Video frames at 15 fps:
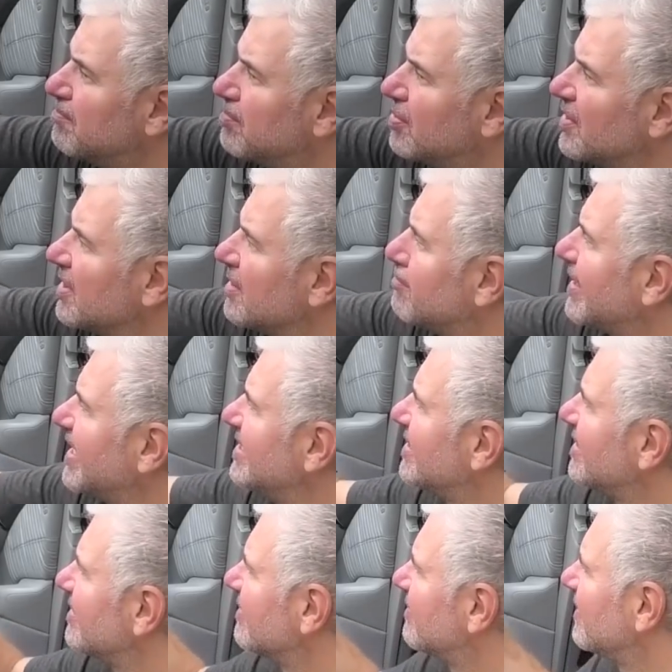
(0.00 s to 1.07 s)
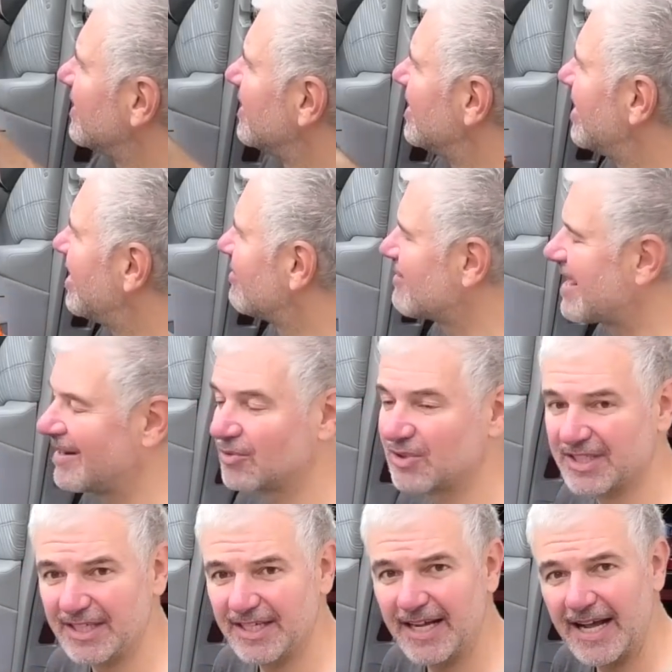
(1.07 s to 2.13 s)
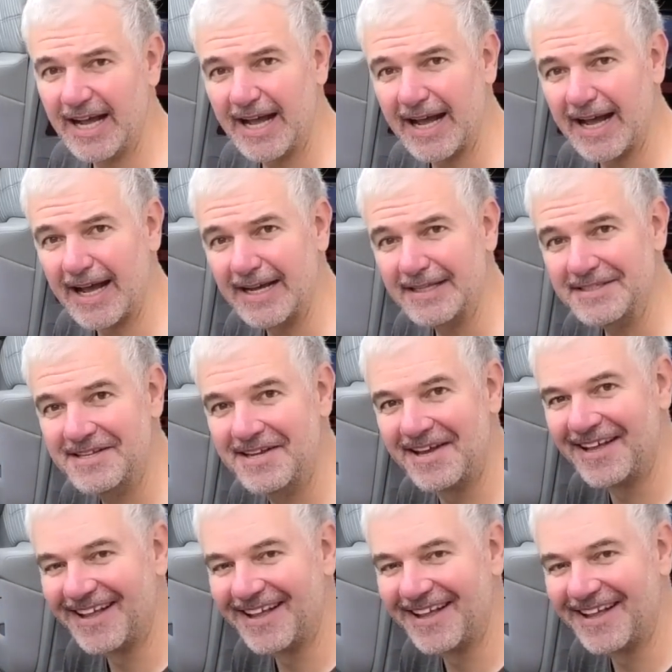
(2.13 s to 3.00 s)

put the blending filler around it, and